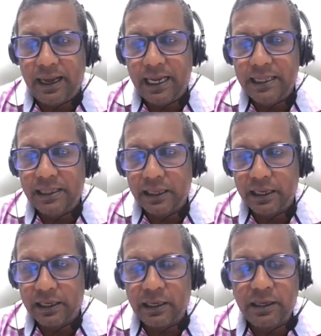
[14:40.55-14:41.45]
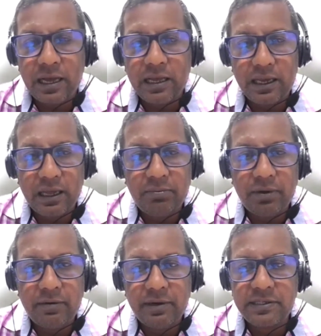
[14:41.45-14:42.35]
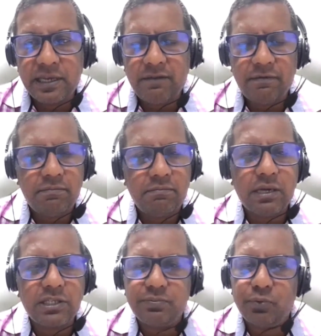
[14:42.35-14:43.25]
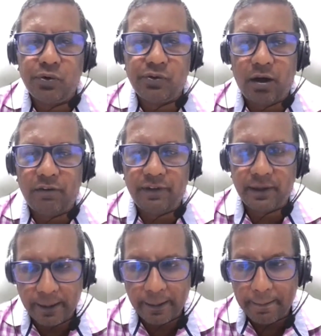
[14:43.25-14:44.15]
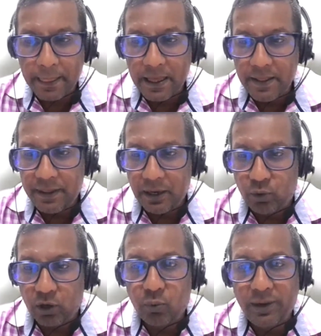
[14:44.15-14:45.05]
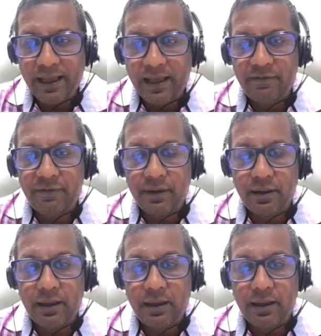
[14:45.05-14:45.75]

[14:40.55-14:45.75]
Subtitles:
I think younger librarians have much more to offer than what we have.